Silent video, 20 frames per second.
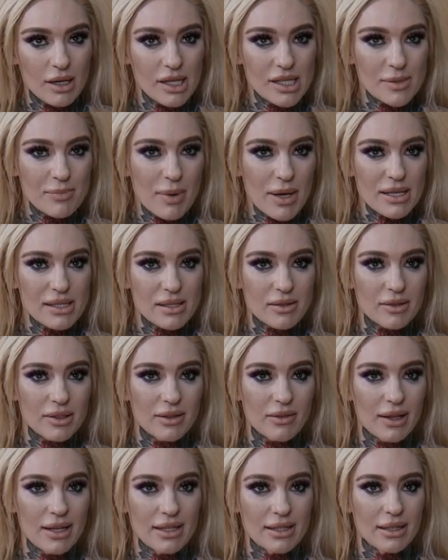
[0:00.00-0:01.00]
It's basically
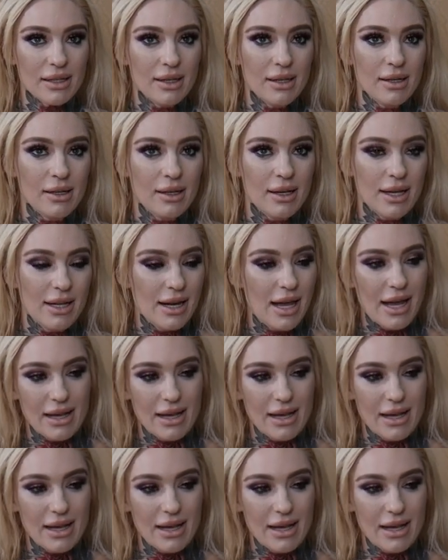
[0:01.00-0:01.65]
like an